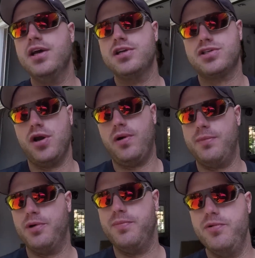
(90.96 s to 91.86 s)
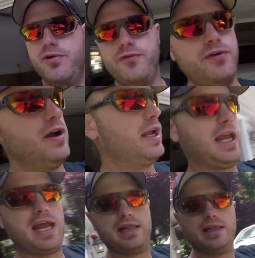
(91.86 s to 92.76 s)
So I'm going to move
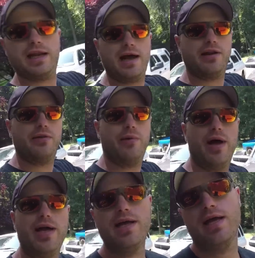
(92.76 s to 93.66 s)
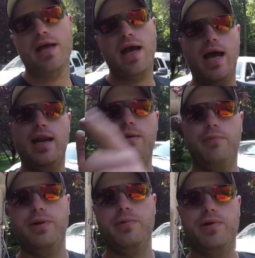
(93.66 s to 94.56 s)
Caitlin out of the way, and then
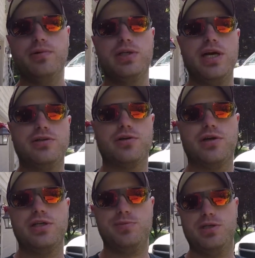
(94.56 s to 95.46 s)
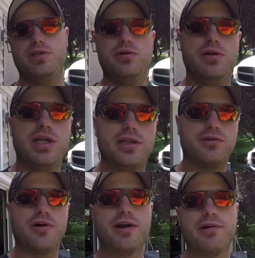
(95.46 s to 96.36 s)
we will change our transmission tuning, get the
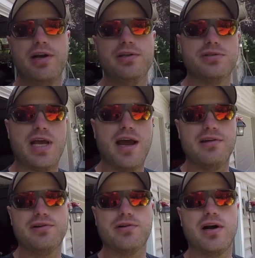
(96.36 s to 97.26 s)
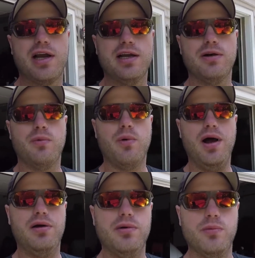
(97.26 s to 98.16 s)
drag radials out of the truck
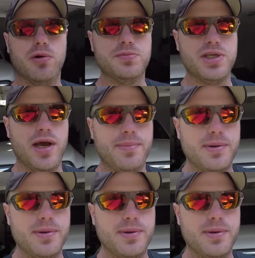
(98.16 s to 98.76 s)
while it warms up.